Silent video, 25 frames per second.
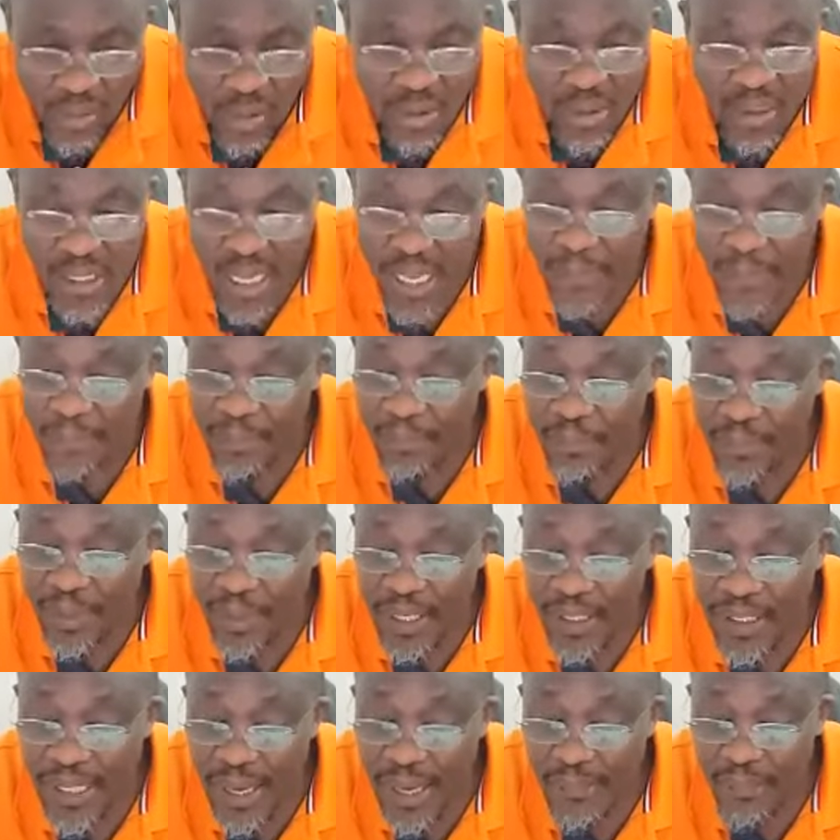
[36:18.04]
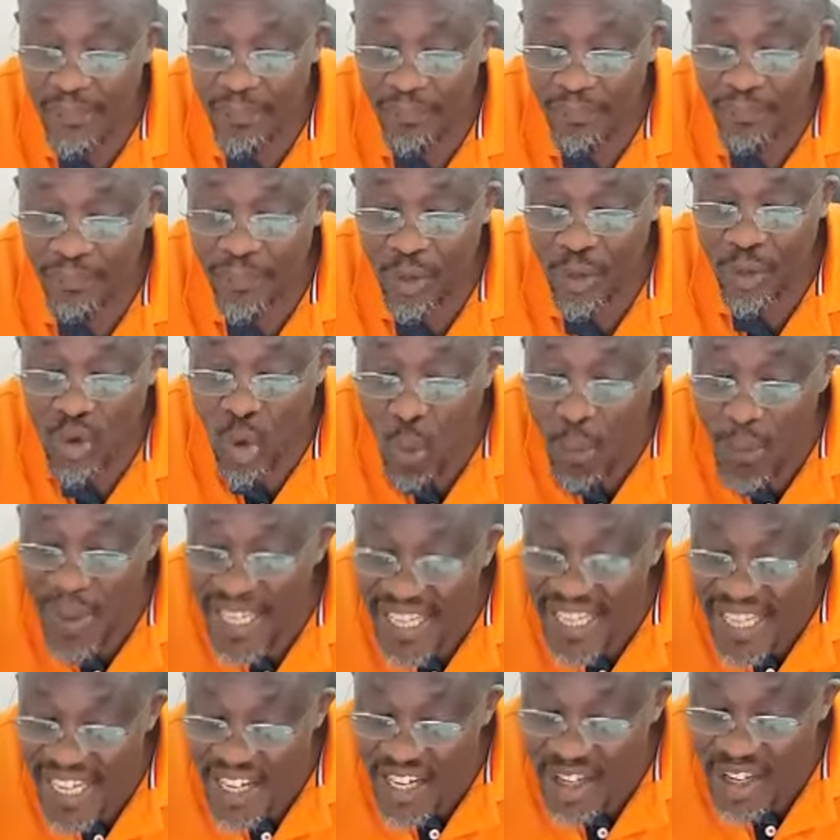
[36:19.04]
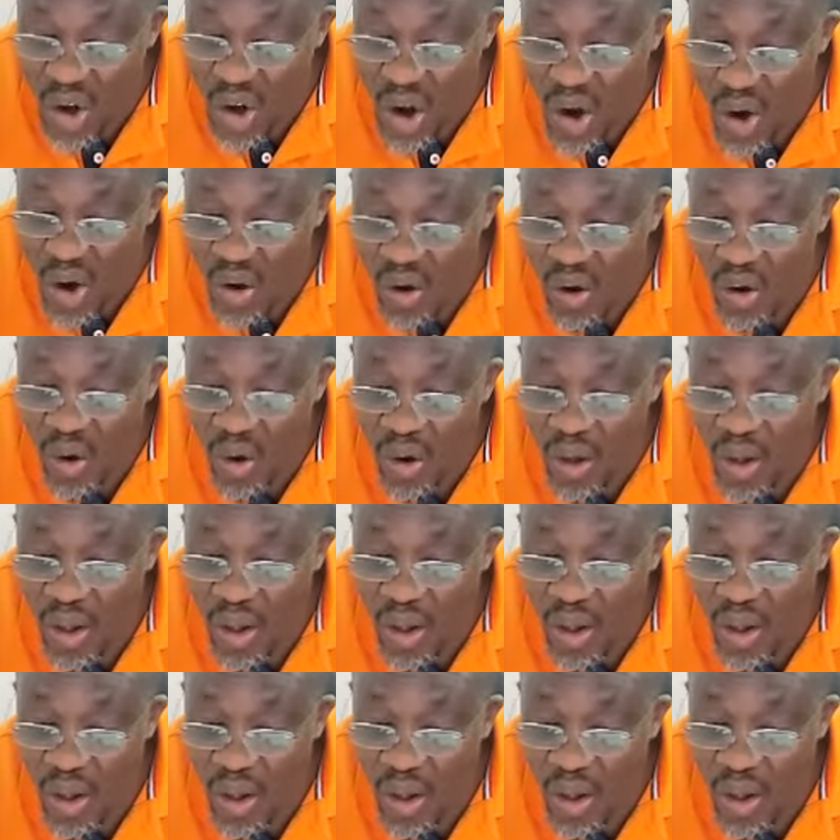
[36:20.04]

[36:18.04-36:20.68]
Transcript: was it? He said, you'll be ignored.